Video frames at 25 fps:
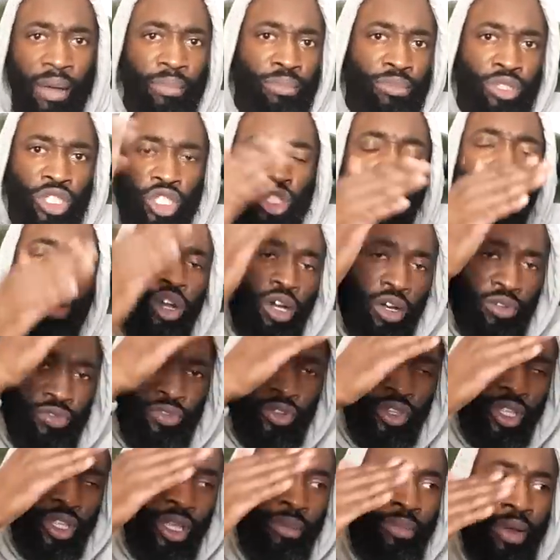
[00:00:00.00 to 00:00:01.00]
Soccer
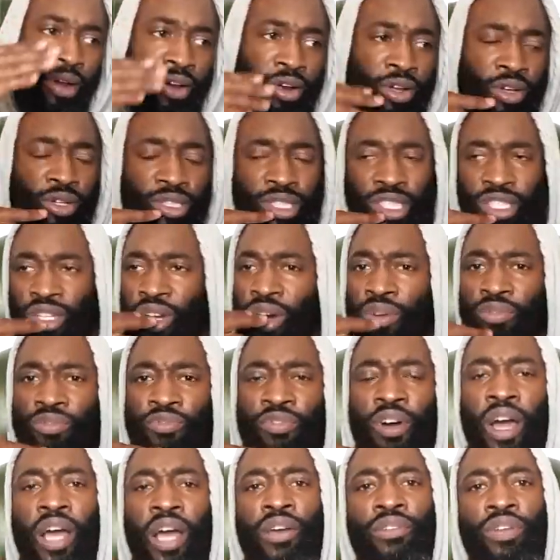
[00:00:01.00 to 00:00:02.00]
for the Americans. You're not on
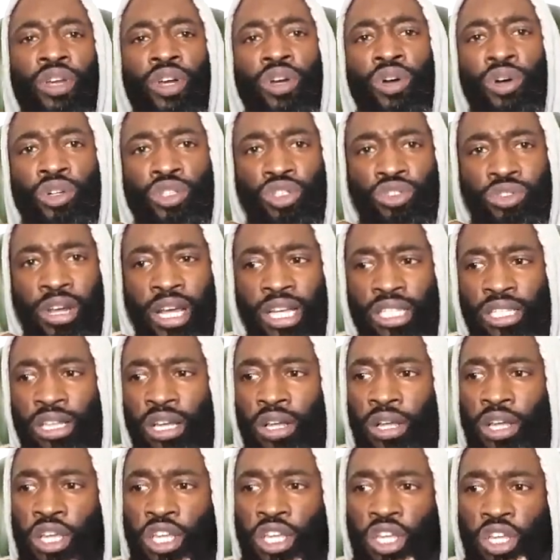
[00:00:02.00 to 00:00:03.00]
five-year contracts.
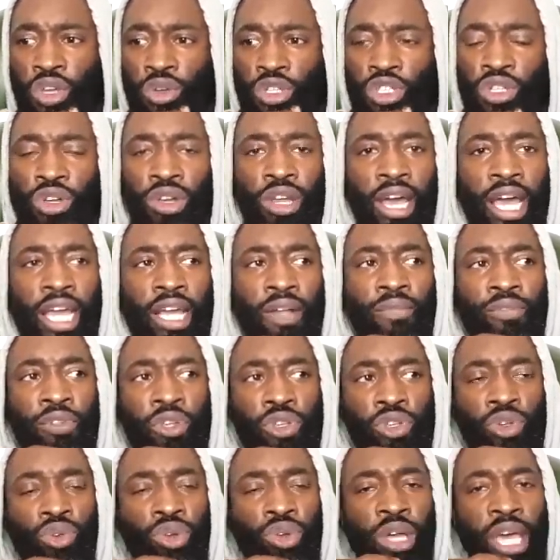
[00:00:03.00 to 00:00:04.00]
It's not like
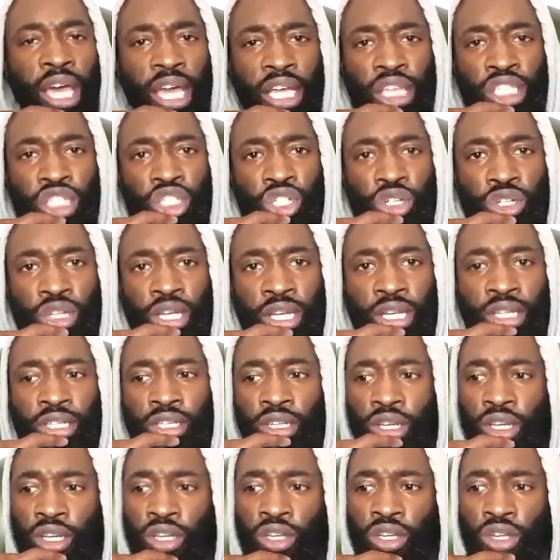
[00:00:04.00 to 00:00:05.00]
you get injured and,
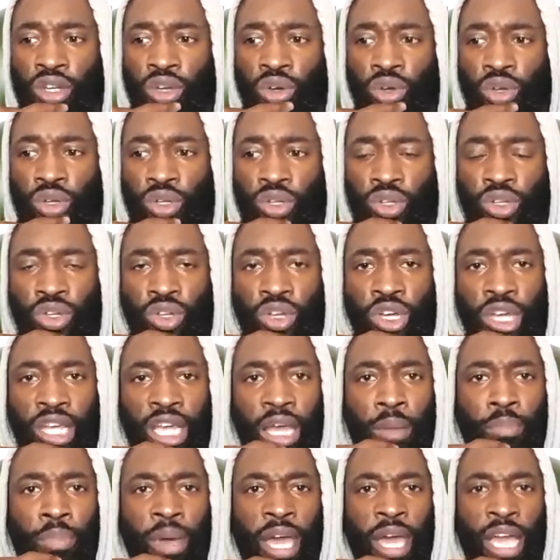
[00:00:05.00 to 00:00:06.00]
you know, you're going to
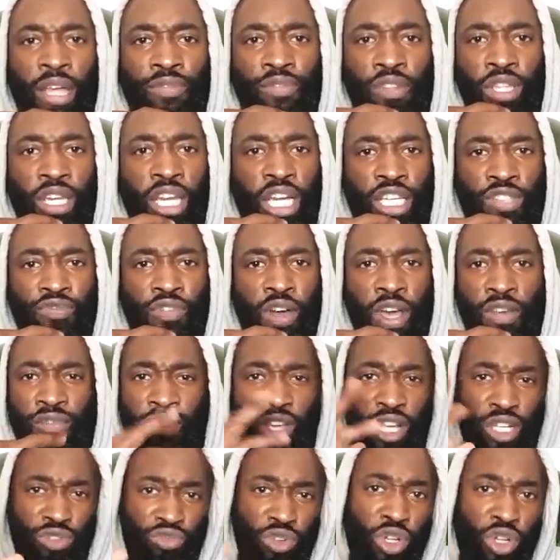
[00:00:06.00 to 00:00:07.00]
get paid for the next 5
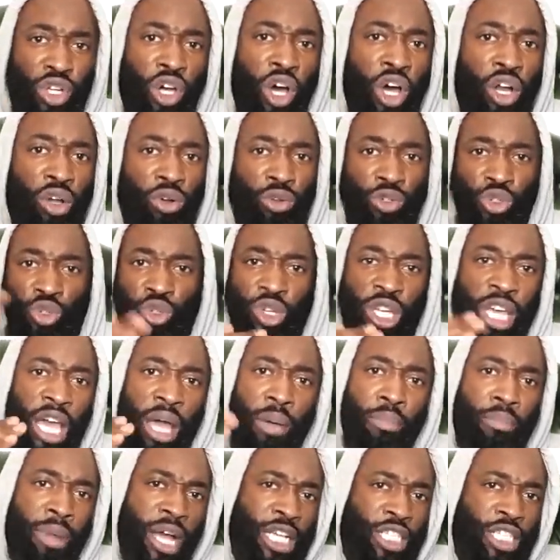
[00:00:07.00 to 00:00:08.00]
years regardless, or you get
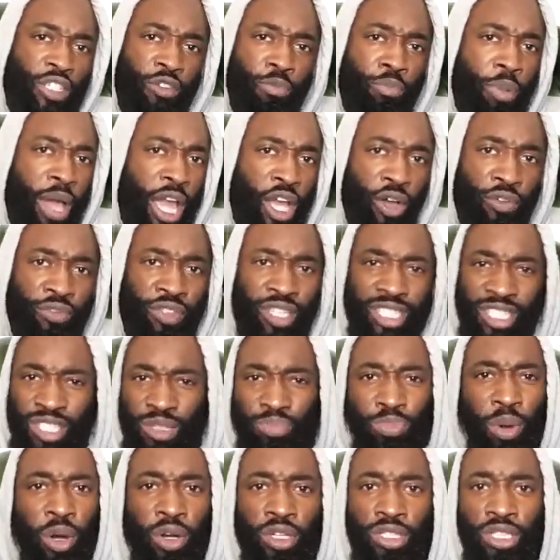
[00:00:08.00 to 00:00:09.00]
a massive payoff. This is
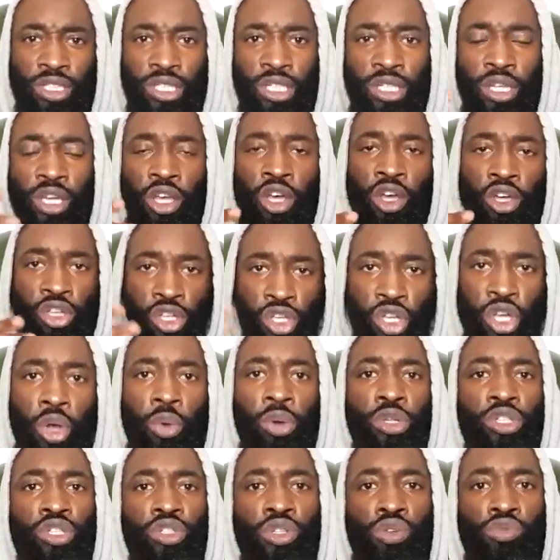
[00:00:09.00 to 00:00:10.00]
boxing. You go
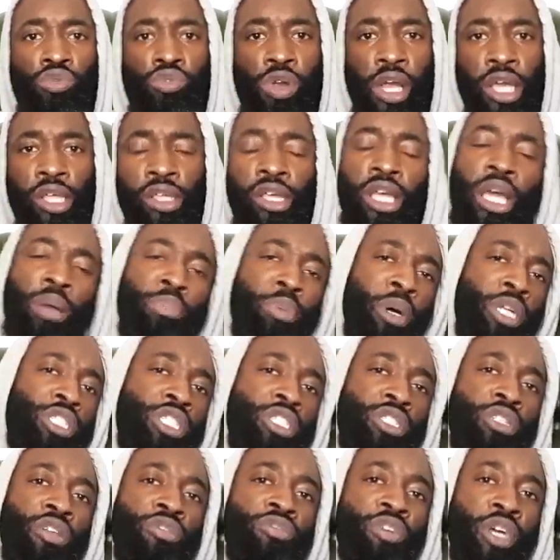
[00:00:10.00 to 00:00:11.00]
into the ring, you get
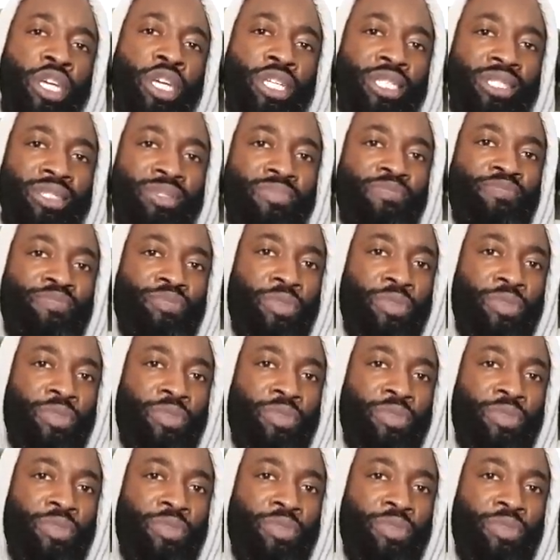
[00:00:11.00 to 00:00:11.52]
punched in the face.